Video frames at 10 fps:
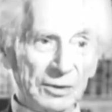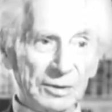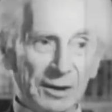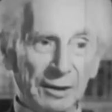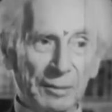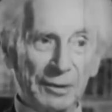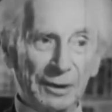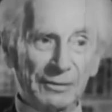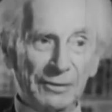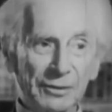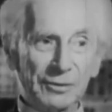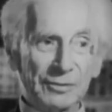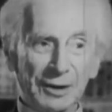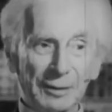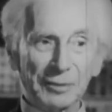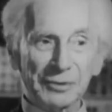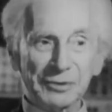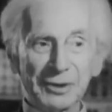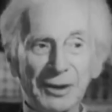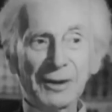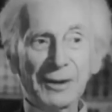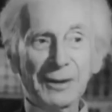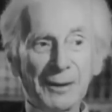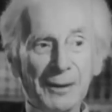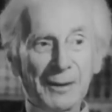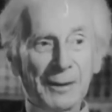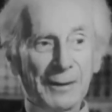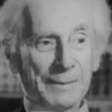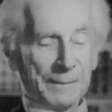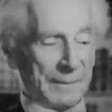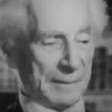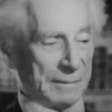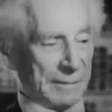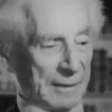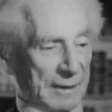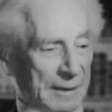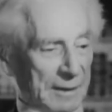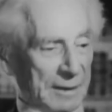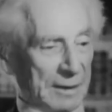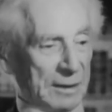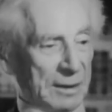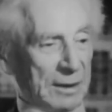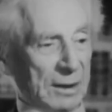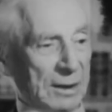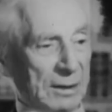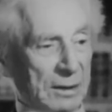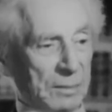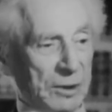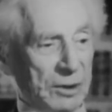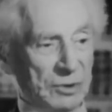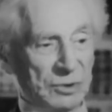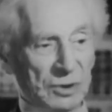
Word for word: on the label. I've rather avoided labels. What does that mean, a logical atomist? It means,